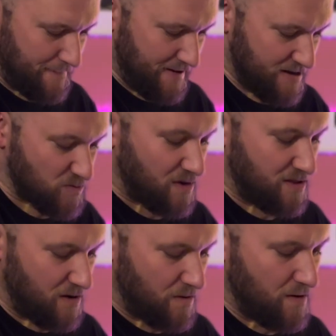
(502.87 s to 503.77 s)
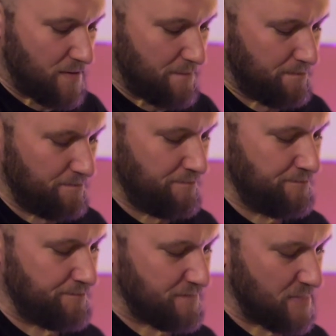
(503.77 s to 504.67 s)
It is worth noting
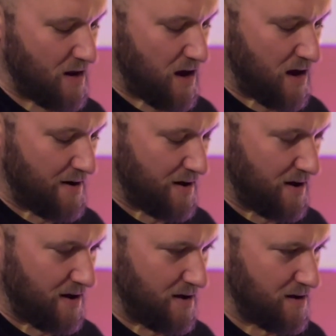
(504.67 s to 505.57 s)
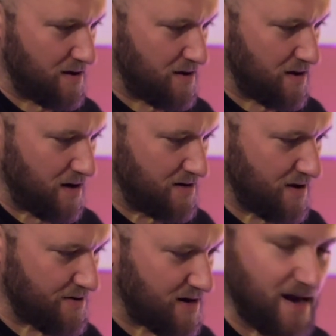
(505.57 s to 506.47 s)
on
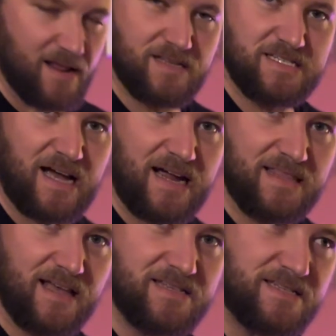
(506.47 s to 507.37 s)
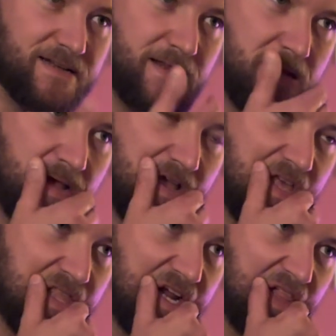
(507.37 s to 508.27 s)
another kind of side lesson
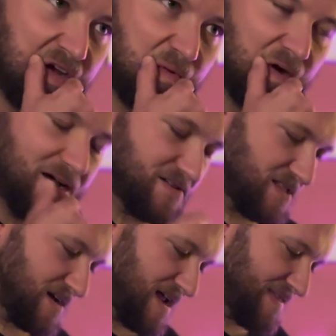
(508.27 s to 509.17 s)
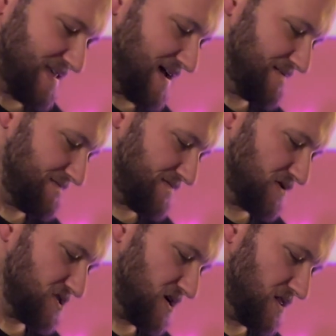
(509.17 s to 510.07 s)
that I learned when I was looking at that for
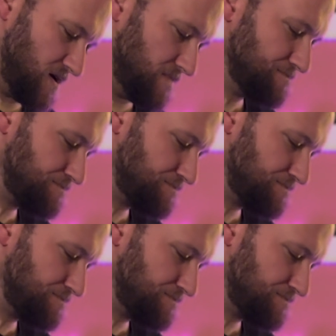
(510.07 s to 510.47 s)
solo,